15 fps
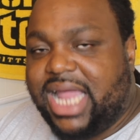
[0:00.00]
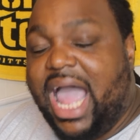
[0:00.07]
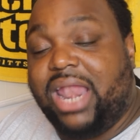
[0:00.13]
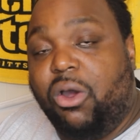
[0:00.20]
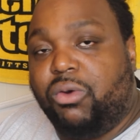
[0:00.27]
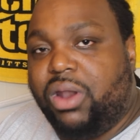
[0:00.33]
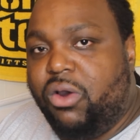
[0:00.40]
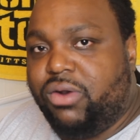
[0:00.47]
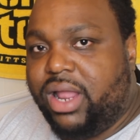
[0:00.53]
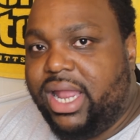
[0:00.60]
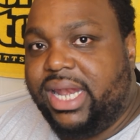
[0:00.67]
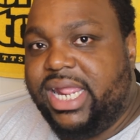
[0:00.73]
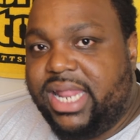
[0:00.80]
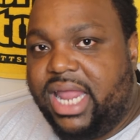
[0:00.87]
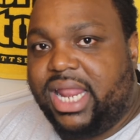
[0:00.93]
I don't know
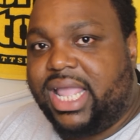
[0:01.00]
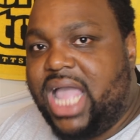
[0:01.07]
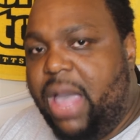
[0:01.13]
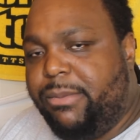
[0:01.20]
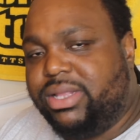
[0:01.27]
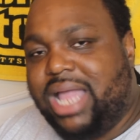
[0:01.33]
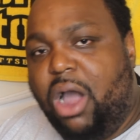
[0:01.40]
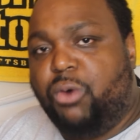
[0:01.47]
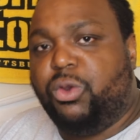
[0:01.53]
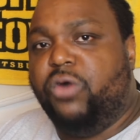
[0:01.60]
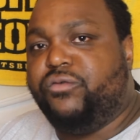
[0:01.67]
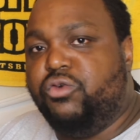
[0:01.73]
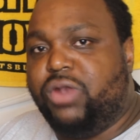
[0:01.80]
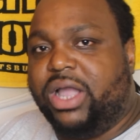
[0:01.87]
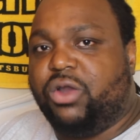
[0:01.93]
that. Leave that in the comments. I don't
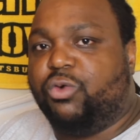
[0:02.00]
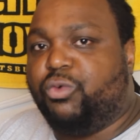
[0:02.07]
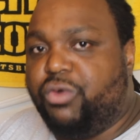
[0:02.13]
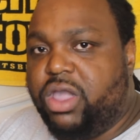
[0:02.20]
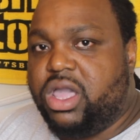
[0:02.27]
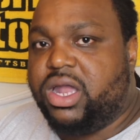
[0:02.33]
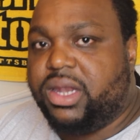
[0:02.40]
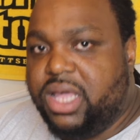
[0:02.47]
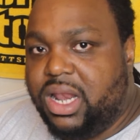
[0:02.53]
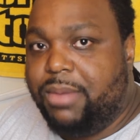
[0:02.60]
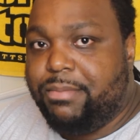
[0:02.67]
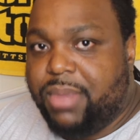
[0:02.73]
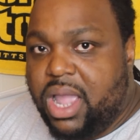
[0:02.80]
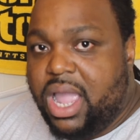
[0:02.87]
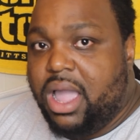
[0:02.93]
know if you like a real deal